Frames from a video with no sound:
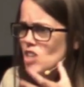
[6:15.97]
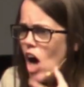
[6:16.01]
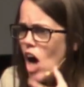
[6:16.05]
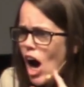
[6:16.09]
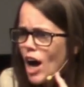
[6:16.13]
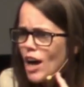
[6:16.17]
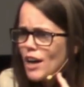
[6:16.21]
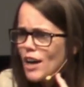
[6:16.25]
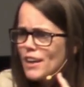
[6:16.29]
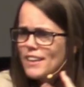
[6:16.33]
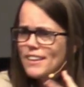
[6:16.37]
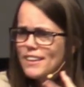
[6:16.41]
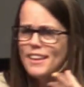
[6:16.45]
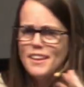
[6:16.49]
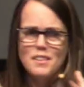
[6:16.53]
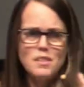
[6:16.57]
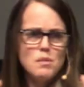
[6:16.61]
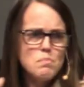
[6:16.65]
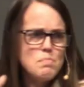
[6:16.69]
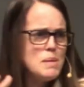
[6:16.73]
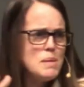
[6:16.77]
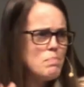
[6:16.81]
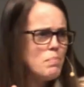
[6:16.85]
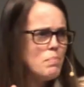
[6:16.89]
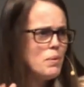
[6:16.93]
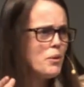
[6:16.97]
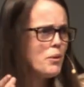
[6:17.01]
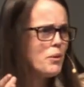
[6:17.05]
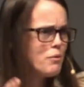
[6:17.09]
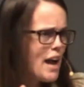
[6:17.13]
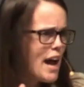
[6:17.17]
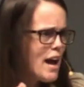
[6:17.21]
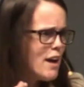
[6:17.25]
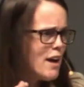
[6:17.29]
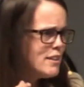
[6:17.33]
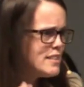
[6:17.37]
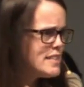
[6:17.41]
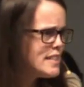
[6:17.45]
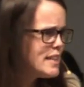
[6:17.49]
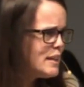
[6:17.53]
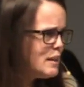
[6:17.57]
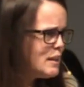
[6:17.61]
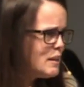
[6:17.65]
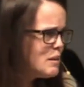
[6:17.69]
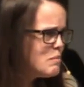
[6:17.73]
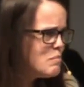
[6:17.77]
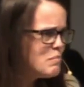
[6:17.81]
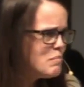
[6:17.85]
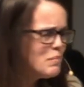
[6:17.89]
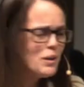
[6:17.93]
and talk like the people around
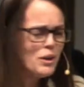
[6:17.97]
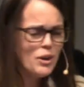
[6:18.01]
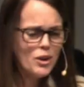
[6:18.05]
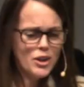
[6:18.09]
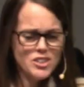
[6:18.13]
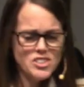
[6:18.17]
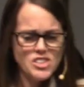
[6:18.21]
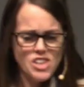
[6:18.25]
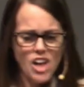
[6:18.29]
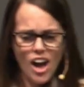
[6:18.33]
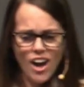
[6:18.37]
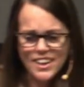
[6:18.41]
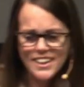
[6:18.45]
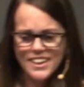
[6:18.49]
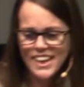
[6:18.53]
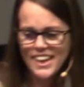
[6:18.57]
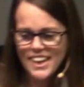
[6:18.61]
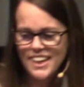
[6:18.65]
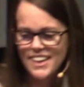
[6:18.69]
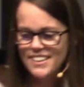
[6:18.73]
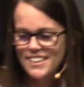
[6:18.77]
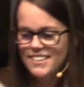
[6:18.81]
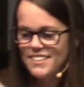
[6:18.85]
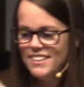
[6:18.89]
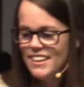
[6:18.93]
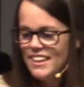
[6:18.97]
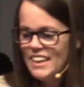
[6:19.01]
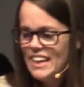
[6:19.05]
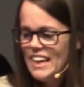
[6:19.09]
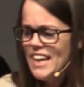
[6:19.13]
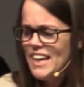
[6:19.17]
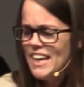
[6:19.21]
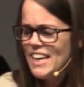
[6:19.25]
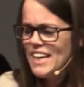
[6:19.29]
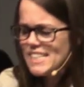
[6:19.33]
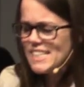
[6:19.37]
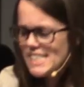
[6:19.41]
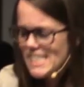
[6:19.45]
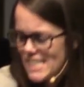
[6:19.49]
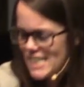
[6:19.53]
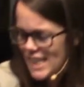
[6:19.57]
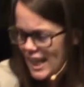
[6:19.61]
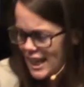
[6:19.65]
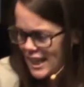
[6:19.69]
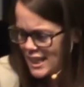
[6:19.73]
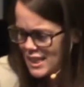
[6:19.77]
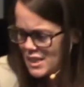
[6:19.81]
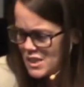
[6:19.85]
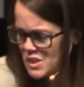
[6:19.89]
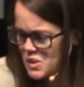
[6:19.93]
him are talking. He
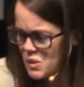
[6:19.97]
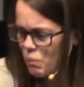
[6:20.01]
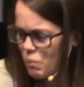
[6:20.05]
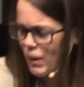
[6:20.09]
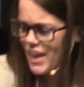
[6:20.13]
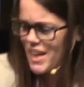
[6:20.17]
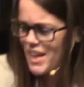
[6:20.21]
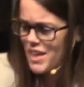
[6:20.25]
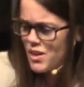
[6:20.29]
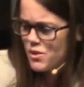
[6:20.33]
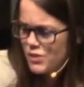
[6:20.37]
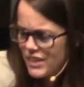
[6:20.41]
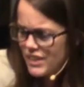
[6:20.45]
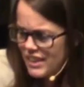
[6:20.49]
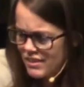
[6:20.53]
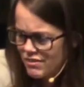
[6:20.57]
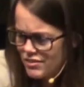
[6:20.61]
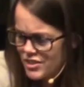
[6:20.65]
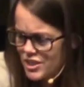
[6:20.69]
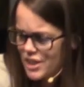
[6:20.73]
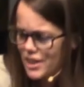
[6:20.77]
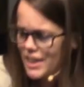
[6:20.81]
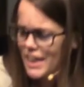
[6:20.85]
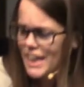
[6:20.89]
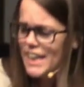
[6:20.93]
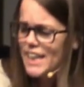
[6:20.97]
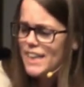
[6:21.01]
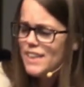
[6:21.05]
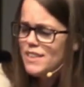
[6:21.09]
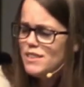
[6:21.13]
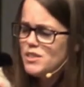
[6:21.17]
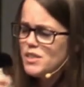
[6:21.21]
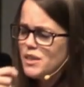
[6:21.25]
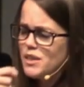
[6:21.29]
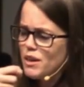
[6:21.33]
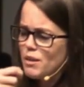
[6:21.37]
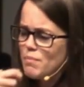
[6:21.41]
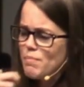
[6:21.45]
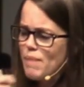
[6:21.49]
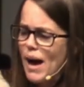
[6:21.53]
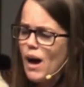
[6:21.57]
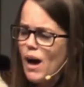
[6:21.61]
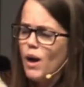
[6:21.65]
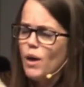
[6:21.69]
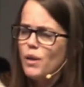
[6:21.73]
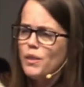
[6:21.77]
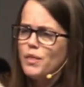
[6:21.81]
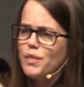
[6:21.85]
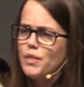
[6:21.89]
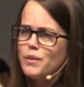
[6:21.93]
studies the way you lift your hand to your
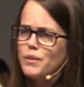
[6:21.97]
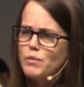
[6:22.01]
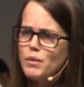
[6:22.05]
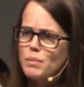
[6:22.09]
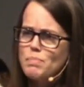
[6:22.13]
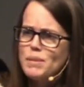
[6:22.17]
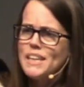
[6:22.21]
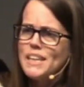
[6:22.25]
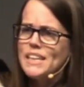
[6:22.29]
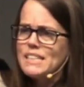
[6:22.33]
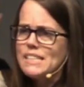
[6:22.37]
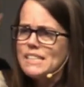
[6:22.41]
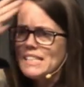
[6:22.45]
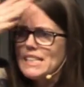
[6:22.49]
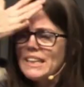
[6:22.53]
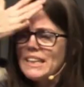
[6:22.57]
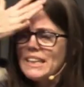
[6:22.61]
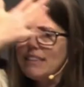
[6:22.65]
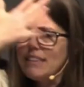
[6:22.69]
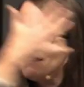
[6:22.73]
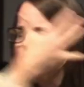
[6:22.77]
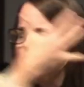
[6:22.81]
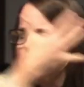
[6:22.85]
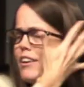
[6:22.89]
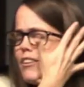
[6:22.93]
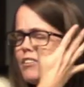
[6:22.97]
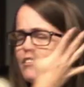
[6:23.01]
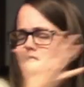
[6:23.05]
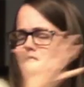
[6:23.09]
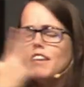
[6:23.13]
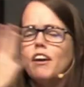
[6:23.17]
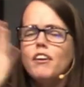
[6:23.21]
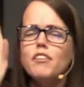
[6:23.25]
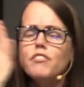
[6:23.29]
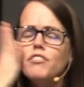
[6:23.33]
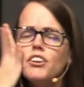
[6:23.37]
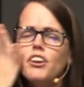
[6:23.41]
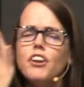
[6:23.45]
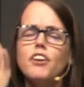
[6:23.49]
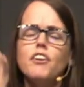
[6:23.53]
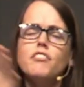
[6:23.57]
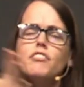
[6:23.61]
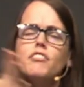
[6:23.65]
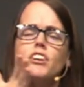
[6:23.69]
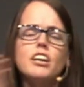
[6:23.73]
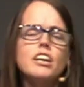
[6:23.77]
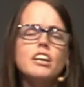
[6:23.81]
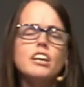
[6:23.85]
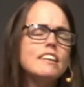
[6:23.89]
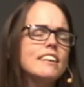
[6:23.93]
mouth and repeats it, you know, over and
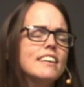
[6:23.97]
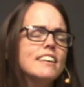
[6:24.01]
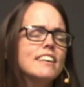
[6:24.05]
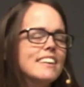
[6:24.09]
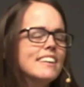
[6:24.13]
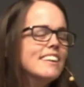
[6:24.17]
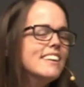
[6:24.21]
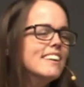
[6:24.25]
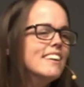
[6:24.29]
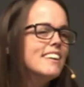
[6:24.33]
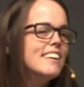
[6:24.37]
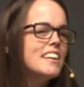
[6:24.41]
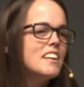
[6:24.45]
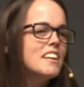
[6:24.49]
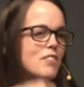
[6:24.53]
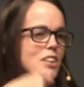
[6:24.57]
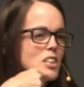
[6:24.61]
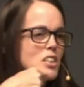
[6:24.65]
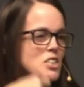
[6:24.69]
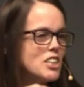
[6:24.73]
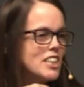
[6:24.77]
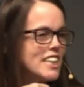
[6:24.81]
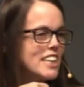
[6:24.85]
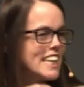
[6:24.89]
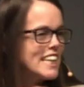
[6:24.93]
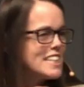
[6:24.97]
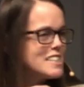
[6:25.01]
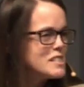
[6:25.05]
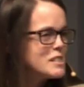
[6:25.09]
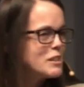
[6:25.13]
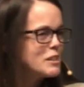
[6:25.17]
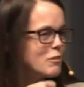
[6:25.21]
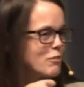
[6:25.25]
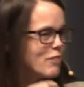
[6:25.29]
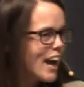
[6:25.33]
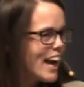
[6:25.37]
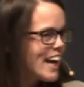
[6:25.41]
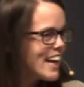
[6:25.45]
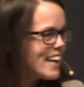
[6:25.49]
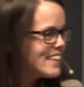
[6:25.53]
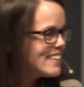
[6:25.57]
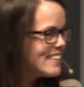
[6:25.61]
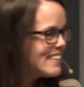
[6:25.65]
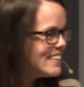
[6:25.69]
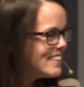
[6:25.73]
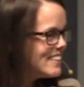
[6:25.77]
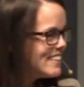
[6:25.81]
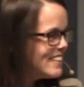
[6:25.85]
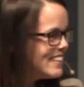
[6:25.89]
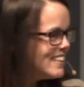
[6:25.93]
over. He eventually gets it
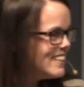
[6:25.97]
right,